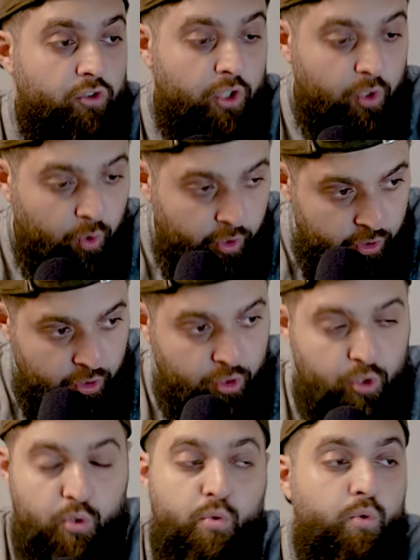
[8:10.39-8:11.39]
in order
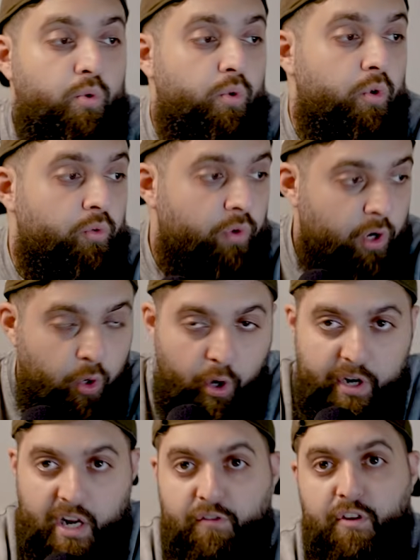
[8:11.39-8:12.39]
to
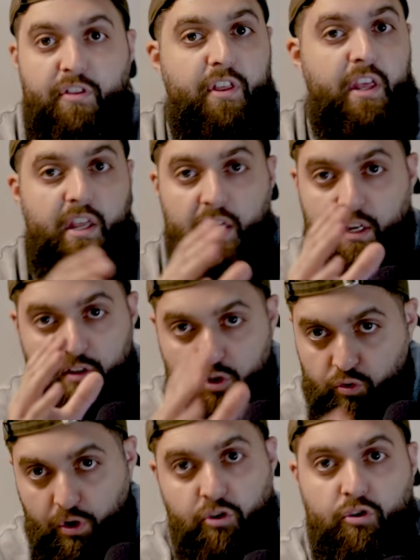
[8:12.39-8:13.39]
record everything and
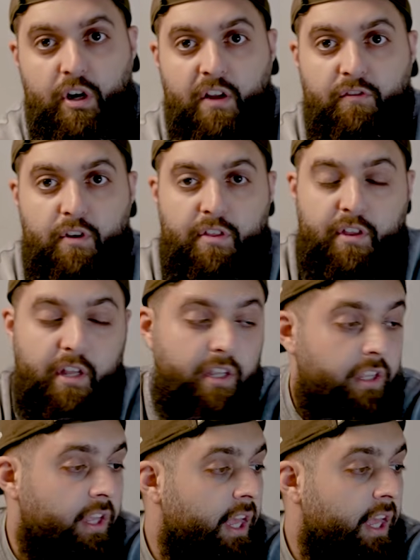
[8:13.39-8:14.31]
structure everything.